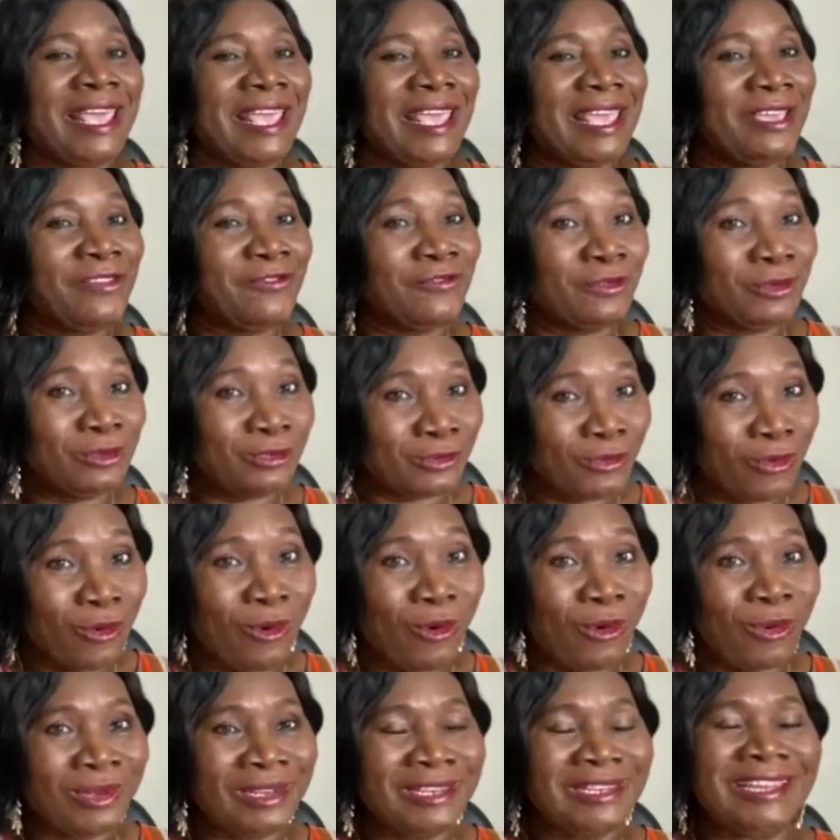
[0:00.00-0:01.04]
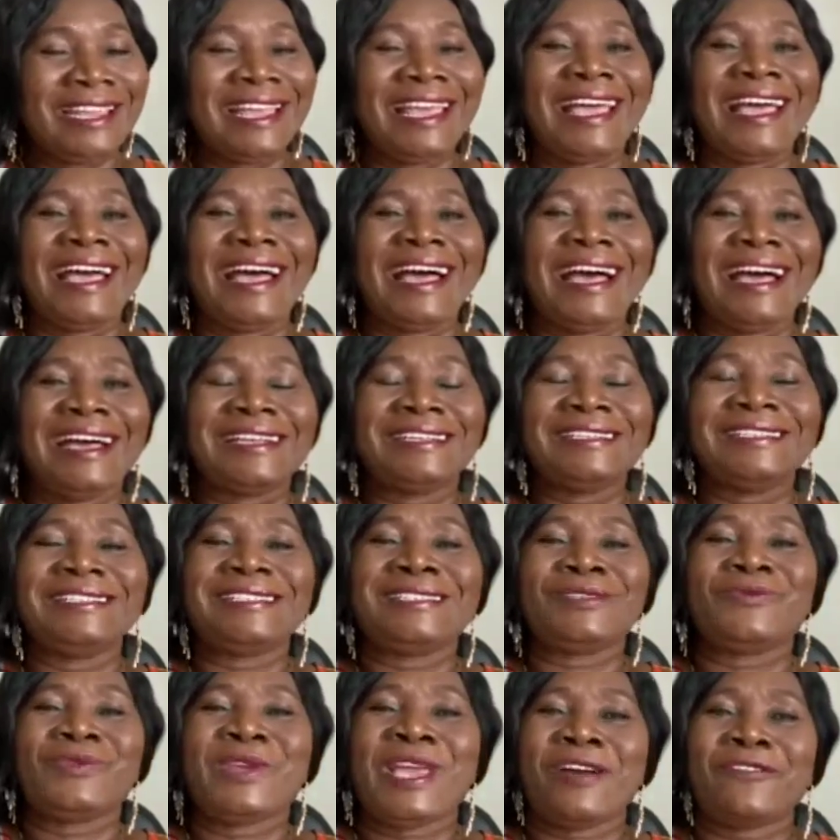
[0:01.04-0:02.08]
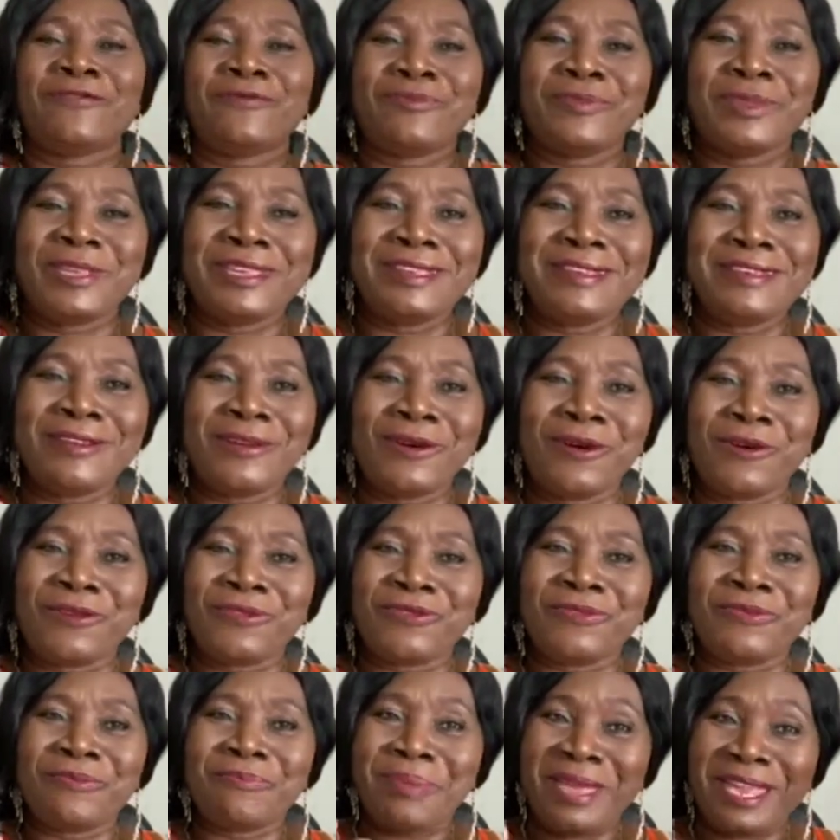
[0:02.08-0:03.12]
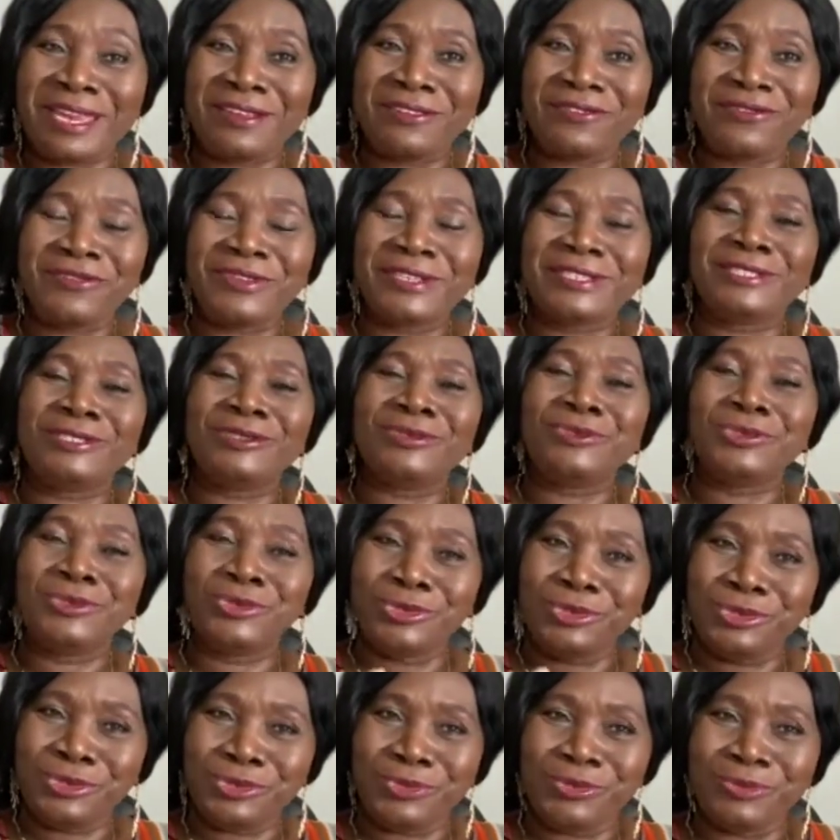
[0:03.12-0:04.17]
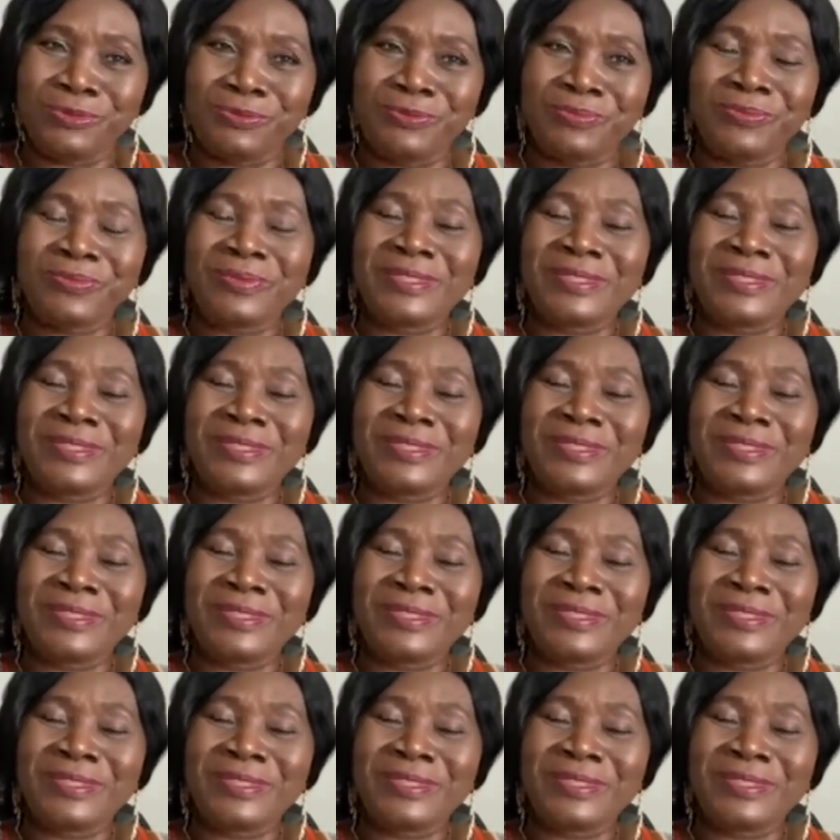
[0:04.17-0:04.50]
if not all, and we have been of benefit to you.